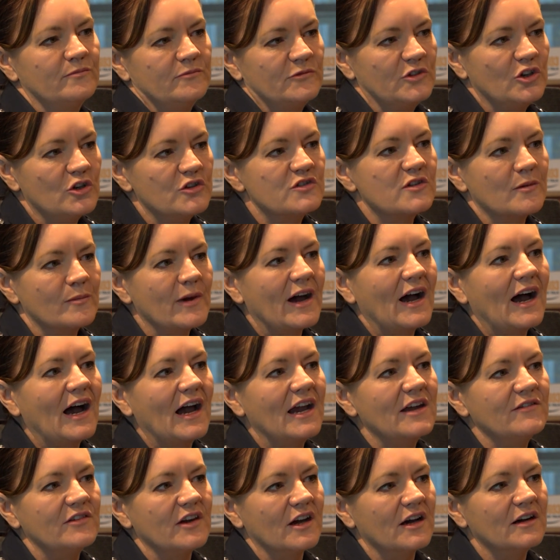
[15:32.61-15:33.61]
user
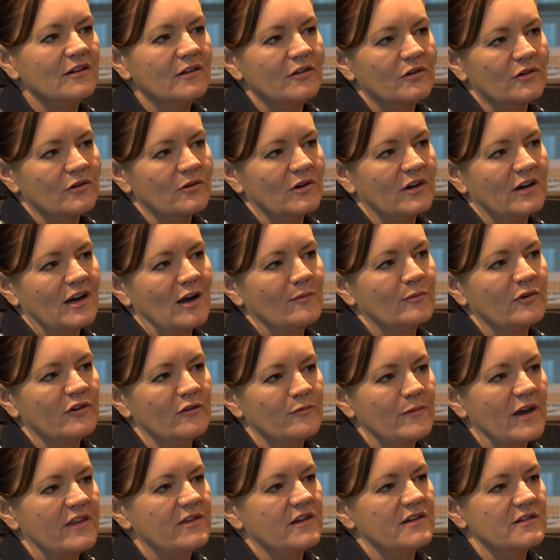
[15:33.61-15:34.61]
behaviour through a number
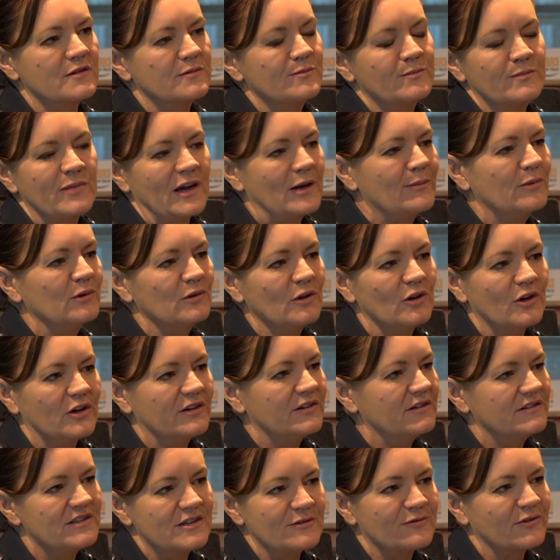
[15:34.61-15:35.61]
of methods. People
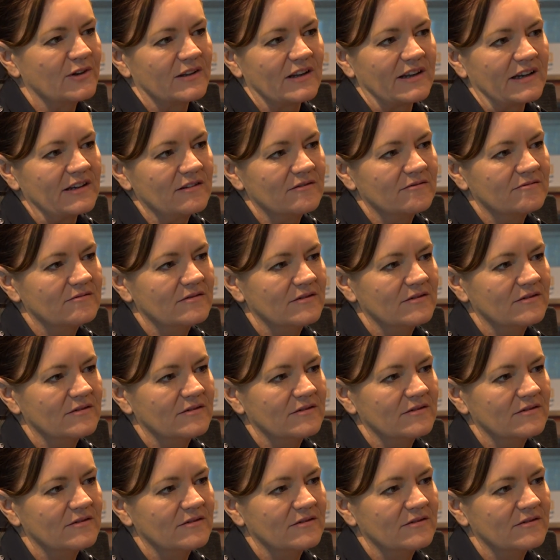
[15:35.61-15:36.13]
learn differently.